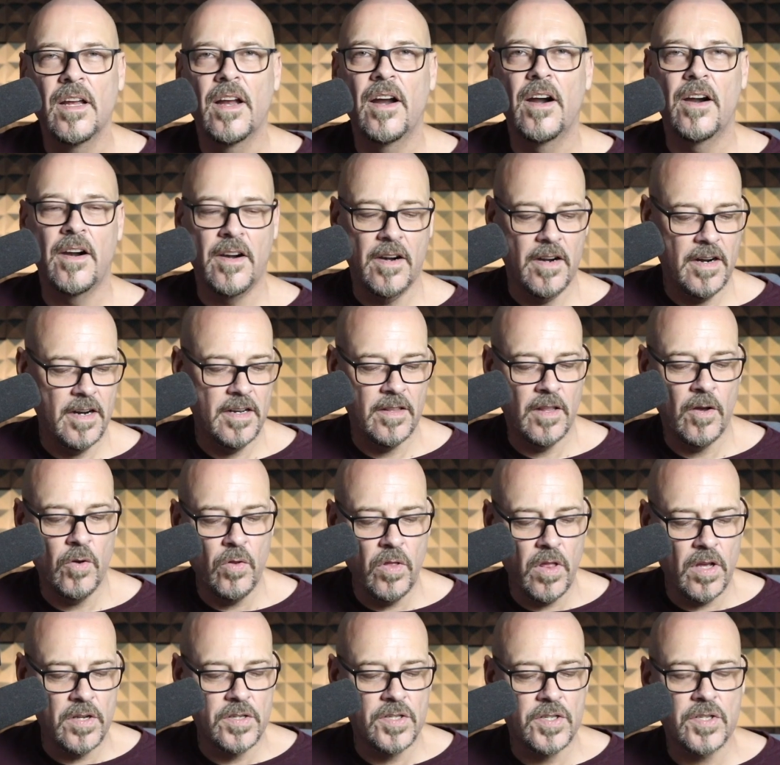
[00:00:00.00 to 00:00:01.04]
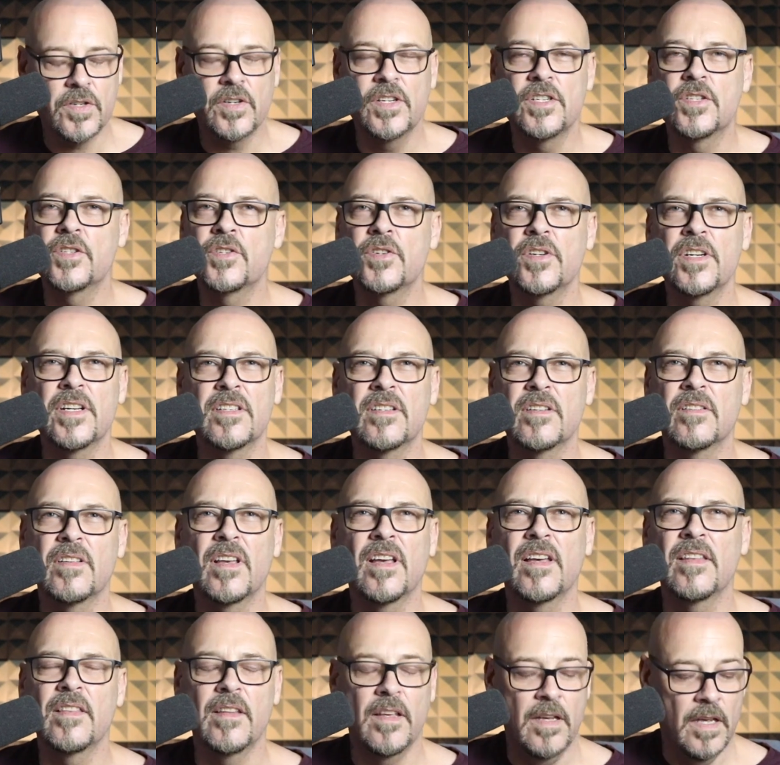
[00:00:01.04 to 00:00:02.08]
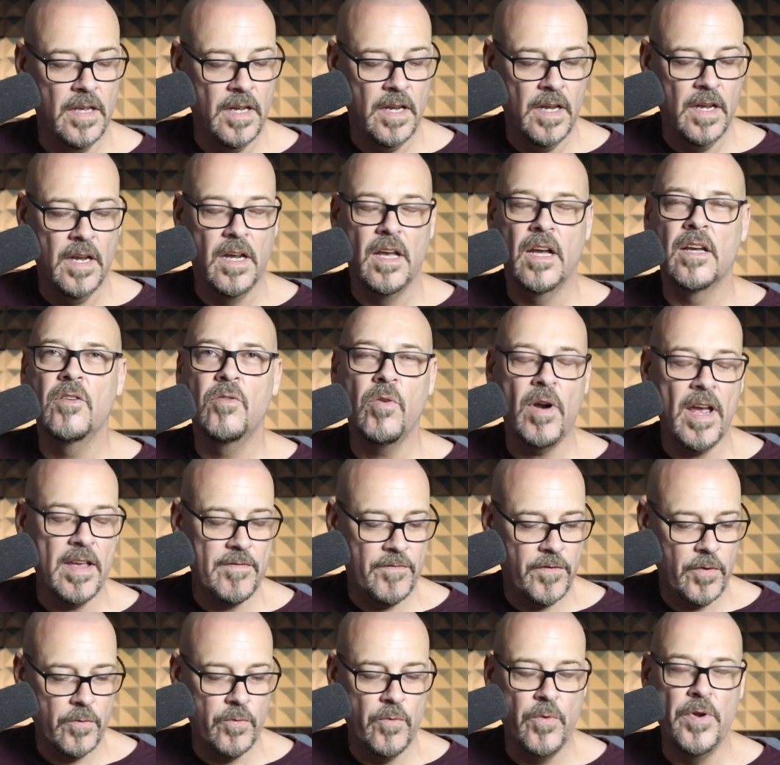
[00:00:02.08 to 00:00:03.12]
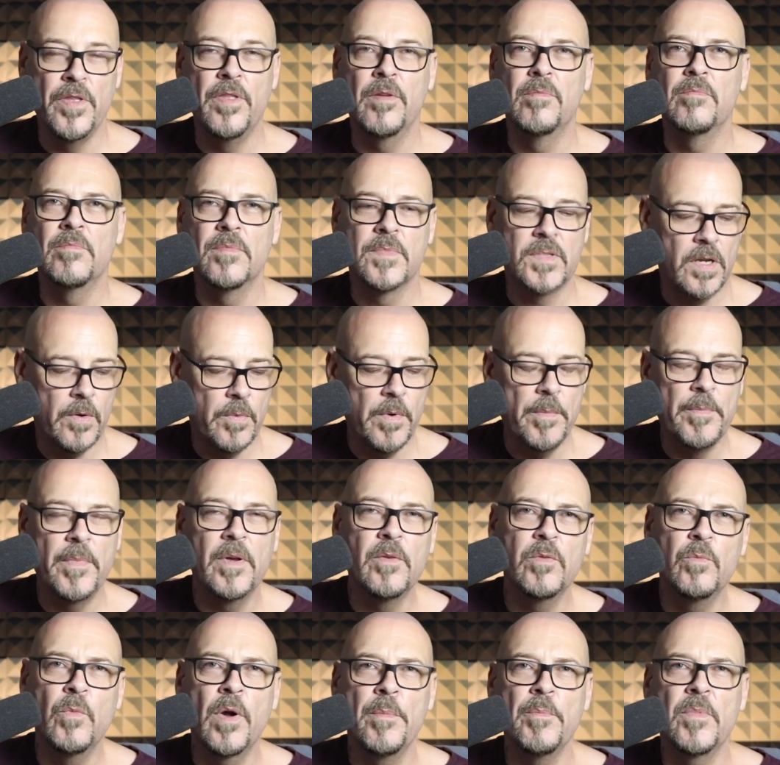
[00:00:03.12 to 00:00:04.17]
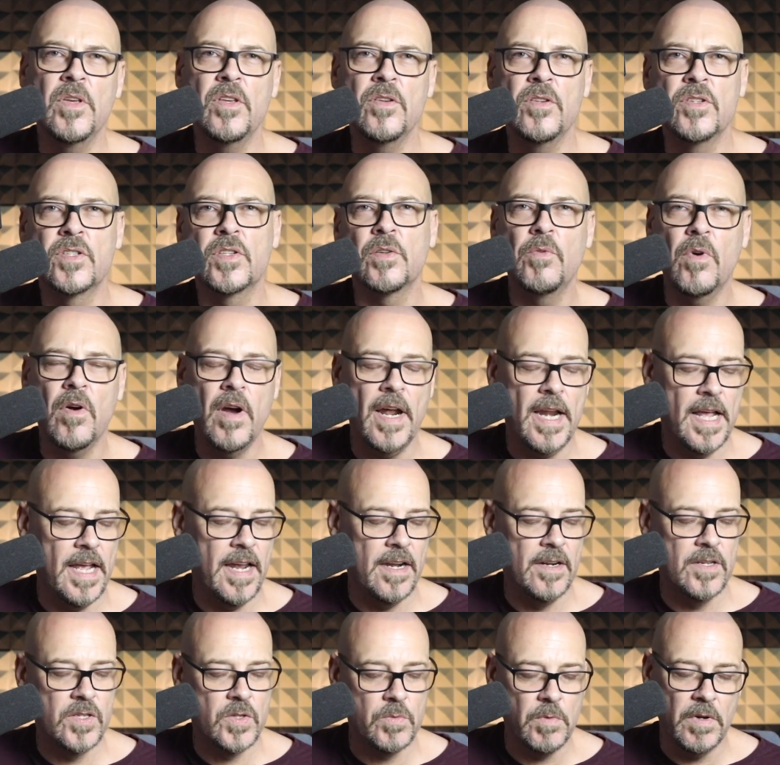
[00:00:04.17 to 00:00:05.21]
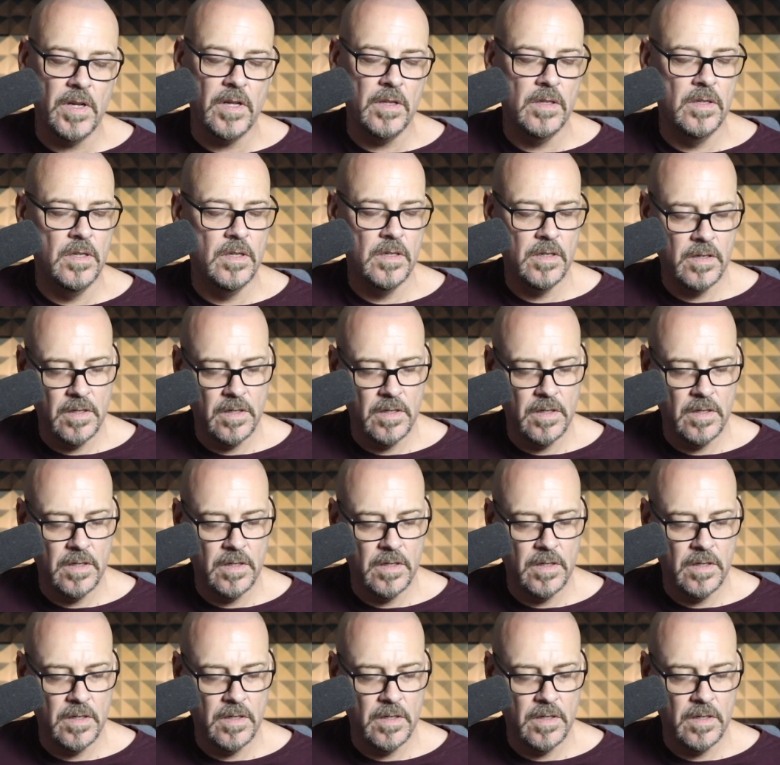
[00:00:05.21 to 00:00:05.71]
All right, all those three strings are great for rhythm. So when we use the right hand as well,